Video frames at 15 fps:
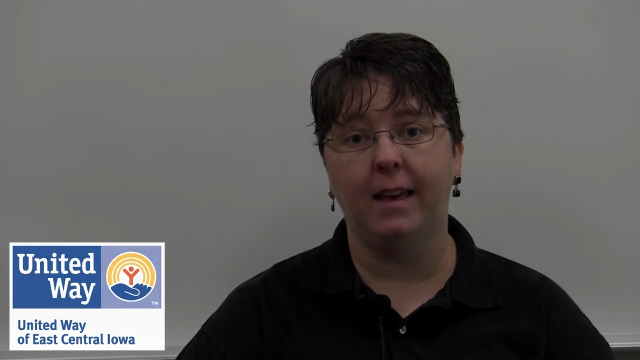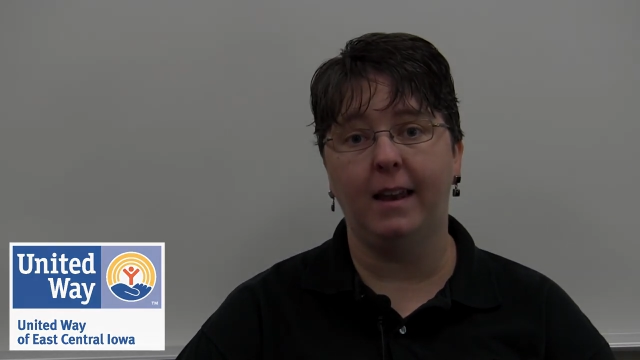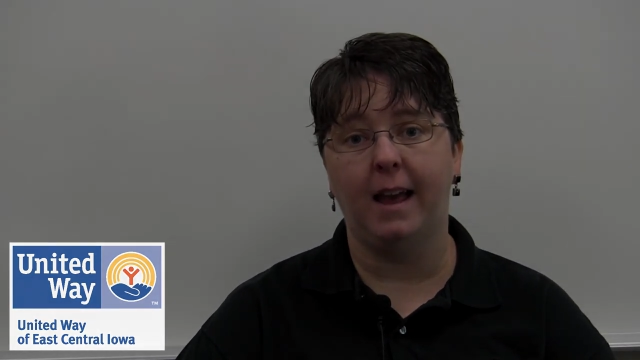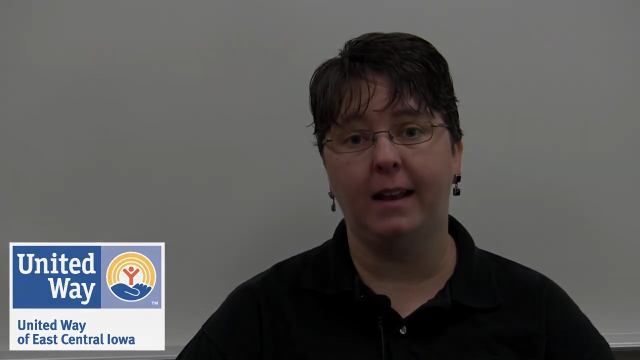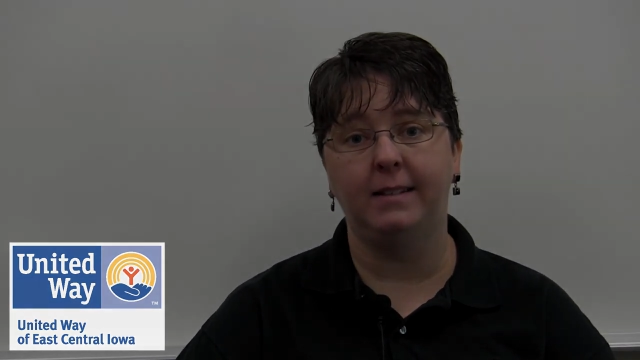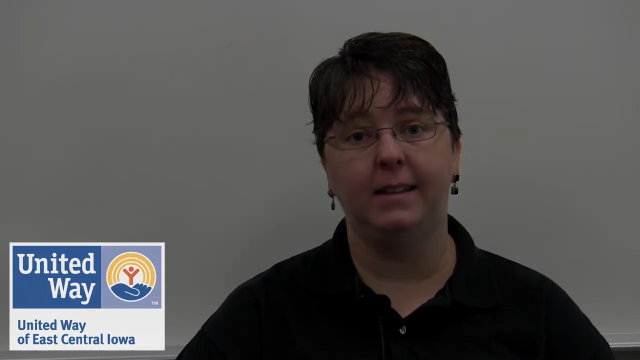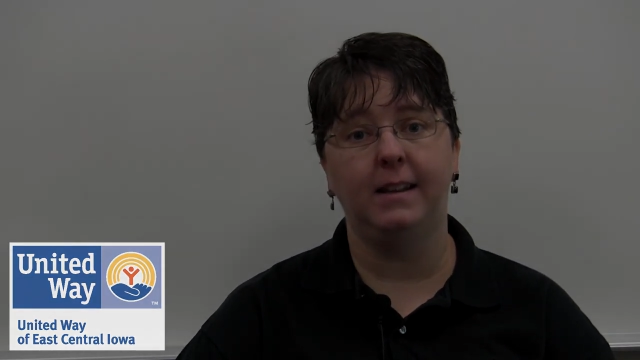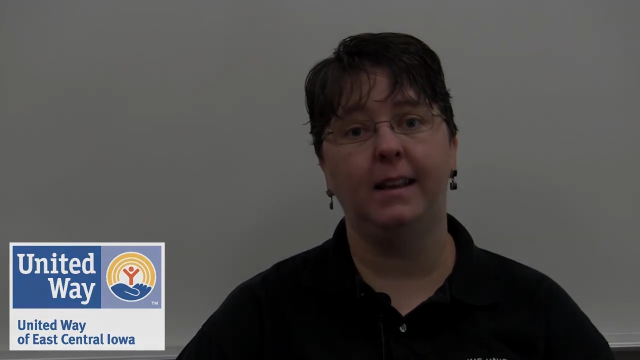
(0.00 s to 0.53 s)

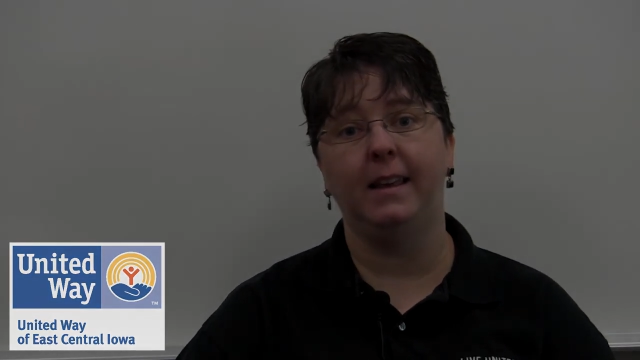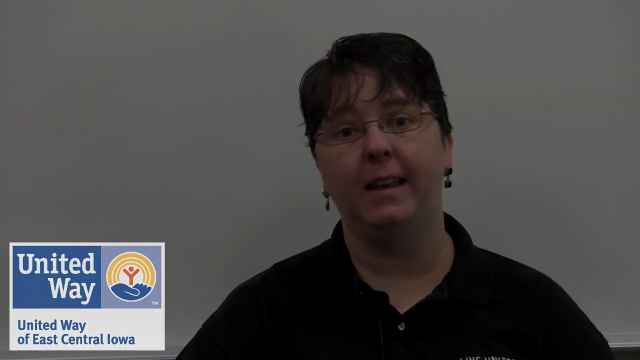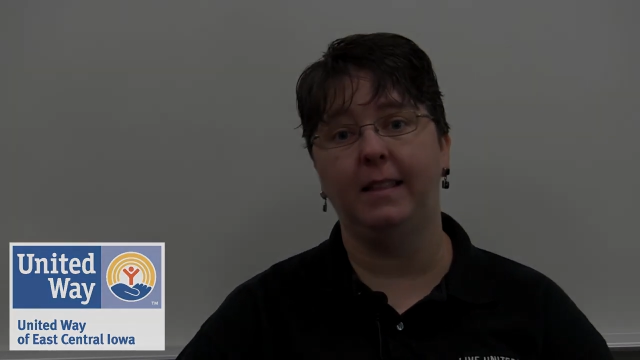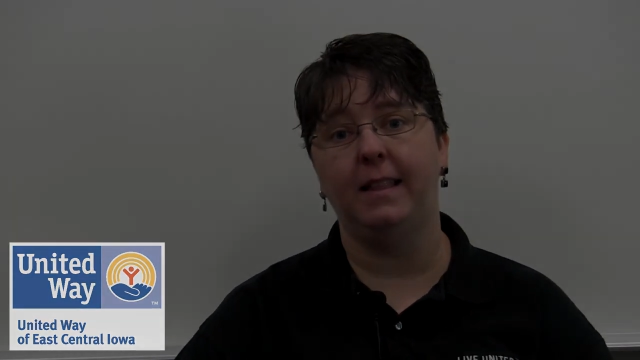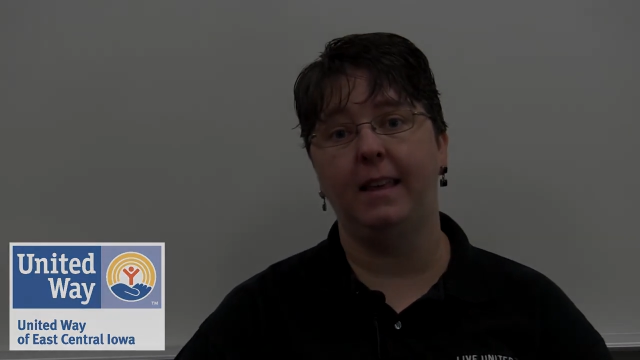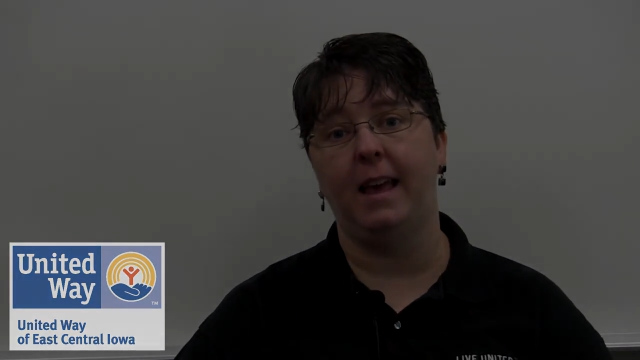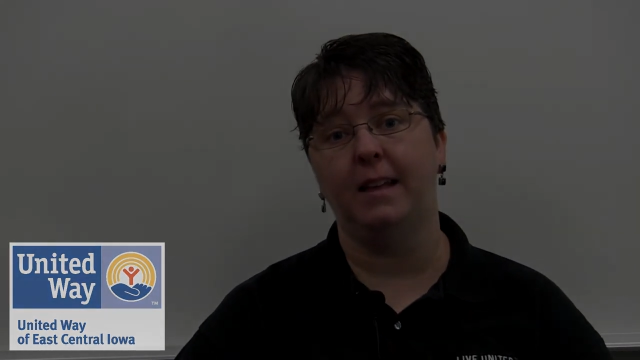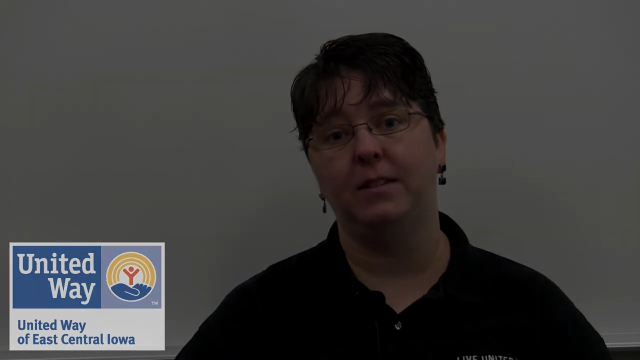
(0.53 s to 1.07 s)
connected and
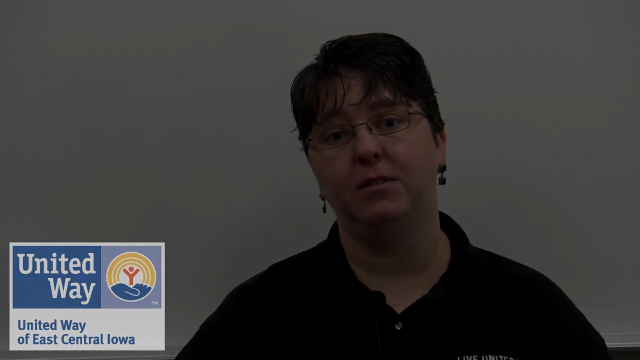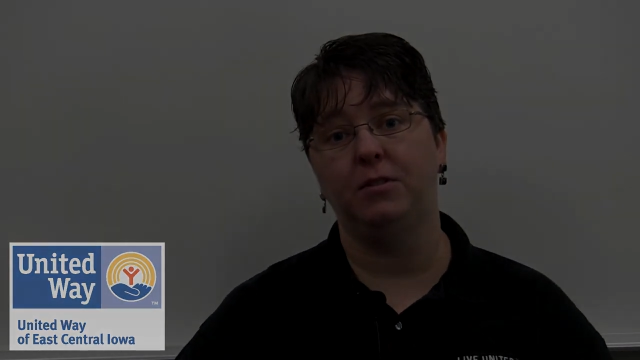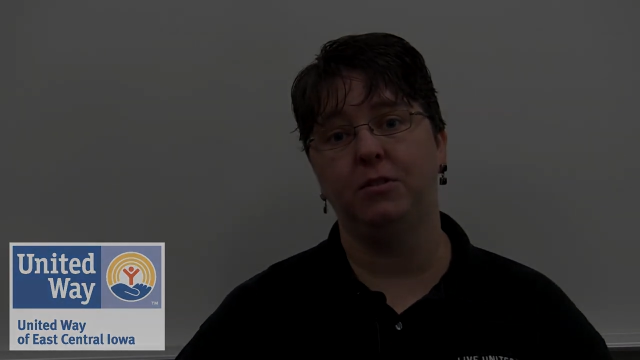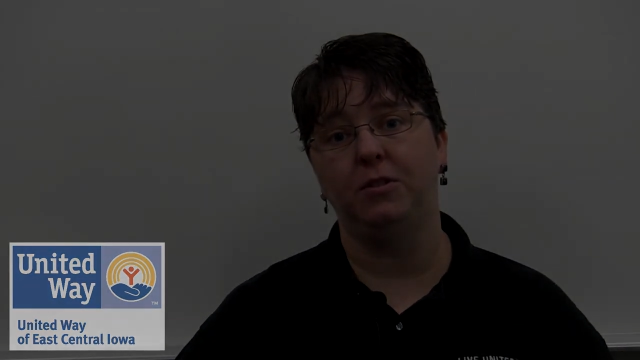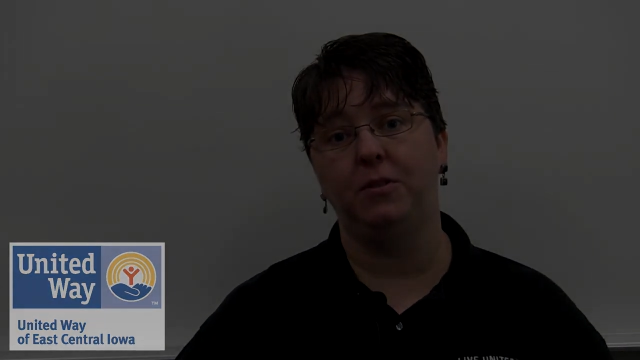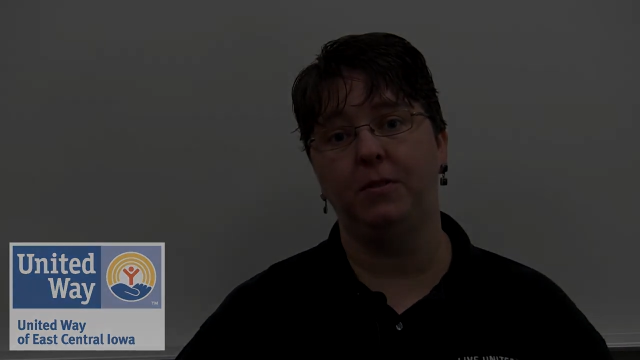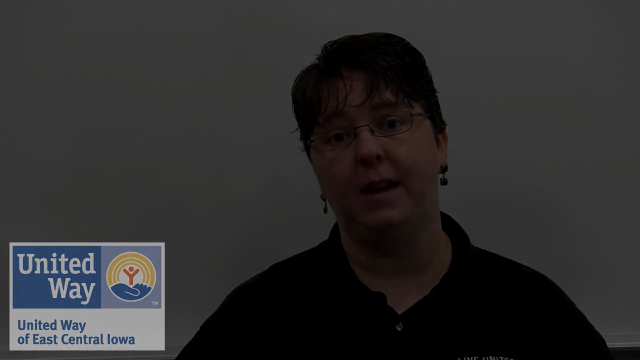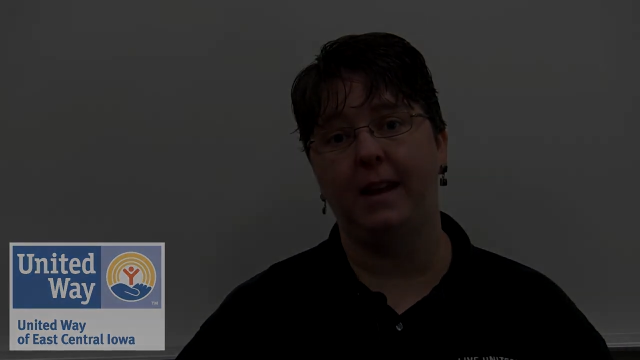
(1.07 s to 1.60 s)
get the
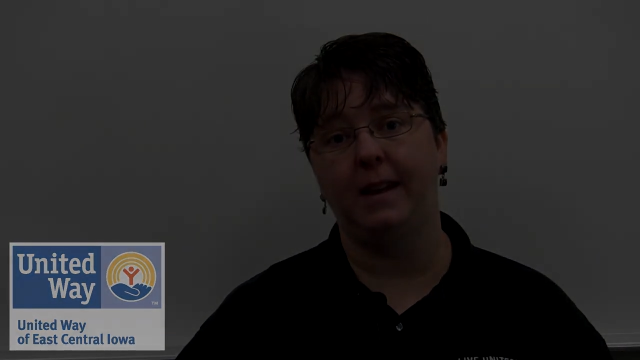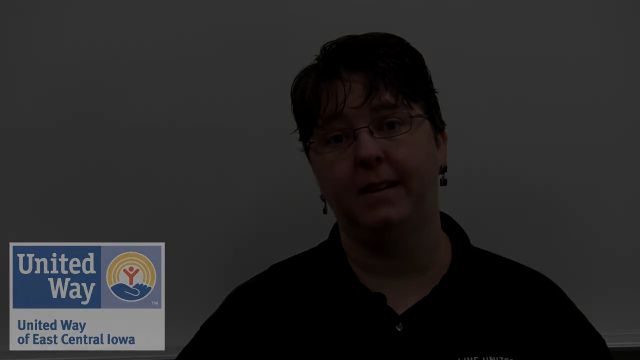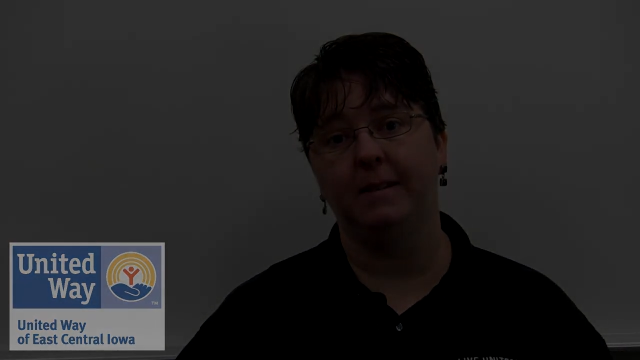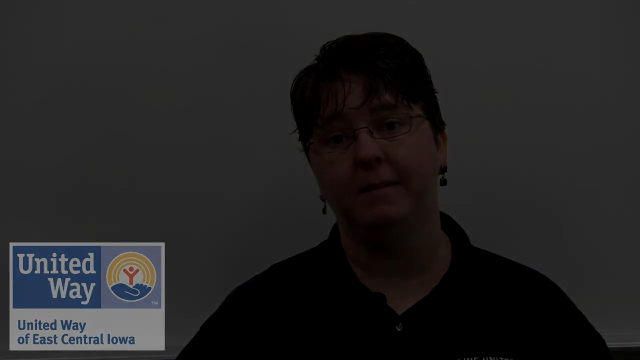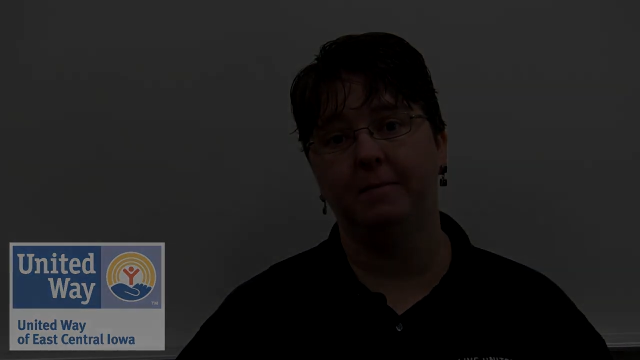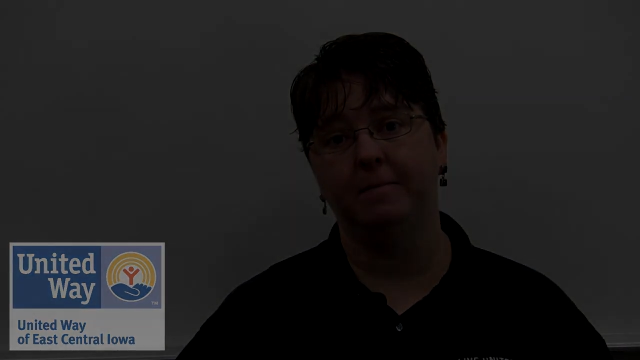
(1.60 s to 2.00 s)
answers you need.